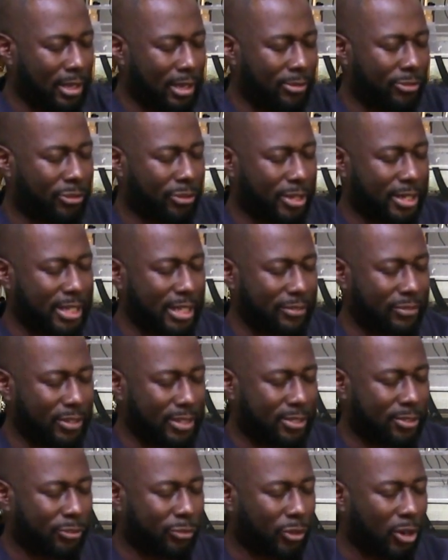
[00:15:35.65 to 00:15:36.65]
Forgive
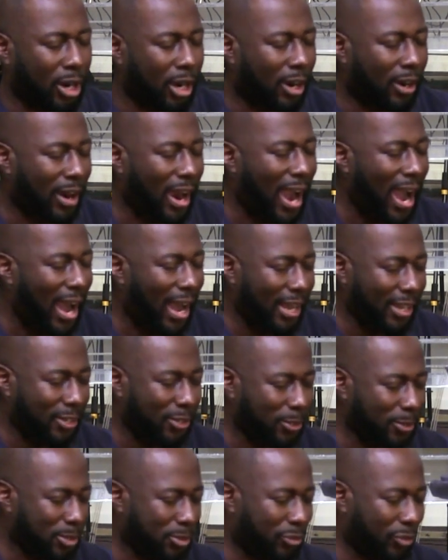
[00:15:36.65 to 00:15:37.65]
us for our
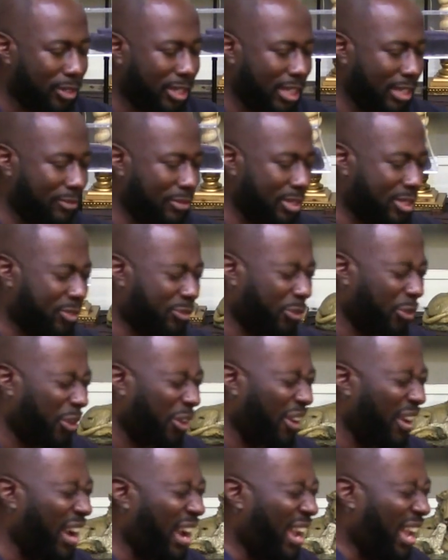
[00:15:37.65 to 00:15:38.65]
idols. Forgive us
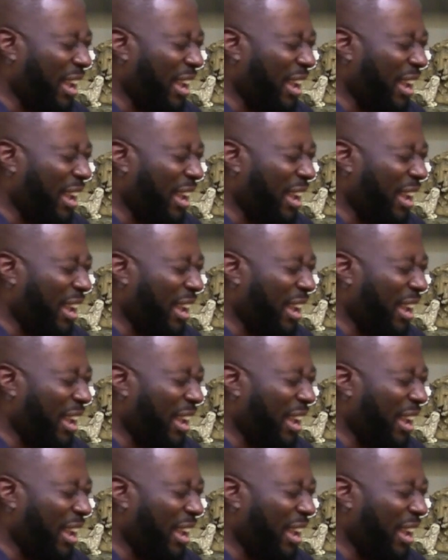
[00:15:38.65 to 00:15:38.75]
for